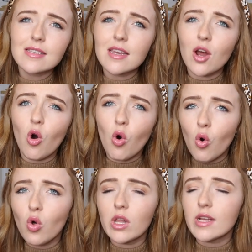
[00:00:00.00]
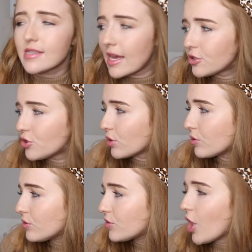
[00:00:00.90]
isn't all
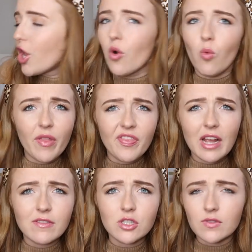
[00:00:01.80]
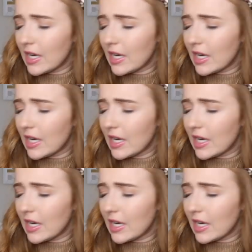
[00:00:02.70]
essentials. One thing I've just